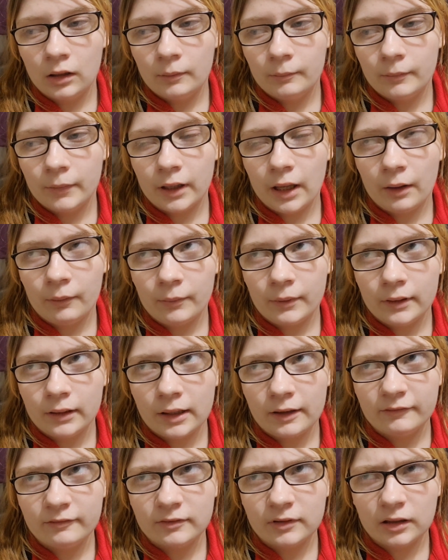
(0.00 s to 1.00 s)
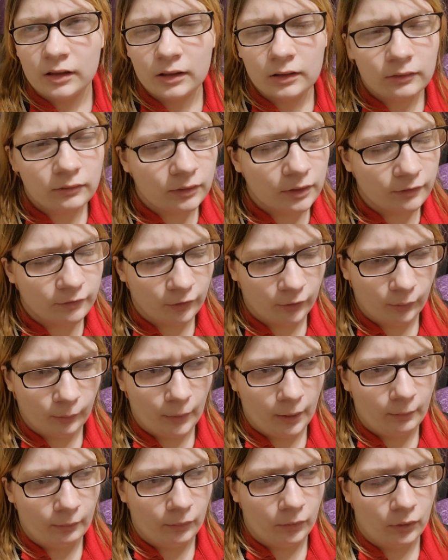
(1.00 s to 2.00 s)
yeah, we left, I don't even
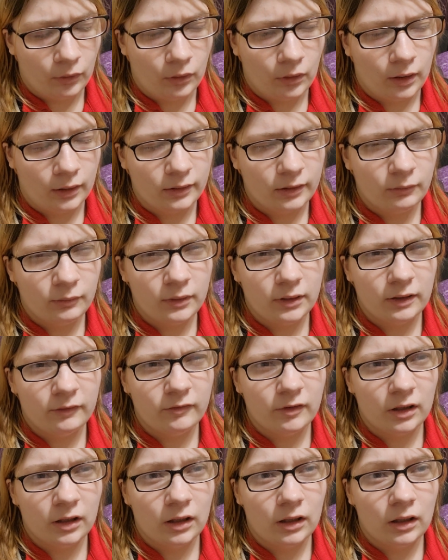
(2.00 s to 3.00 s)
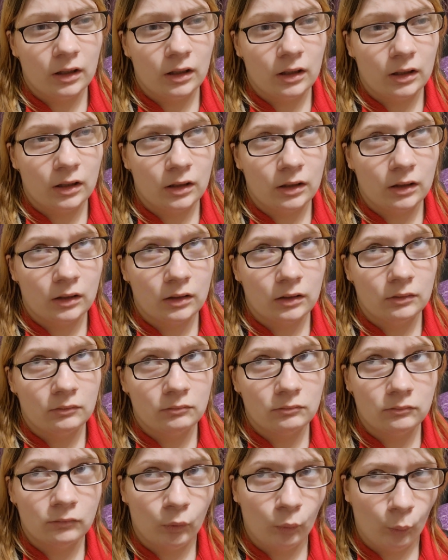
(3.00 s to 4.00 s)
remember. I think we left at
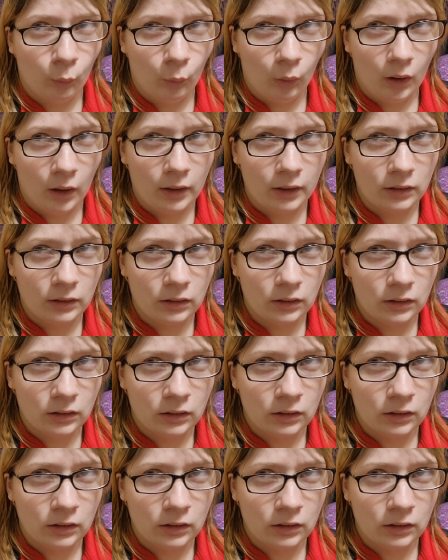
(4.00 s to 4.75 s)
1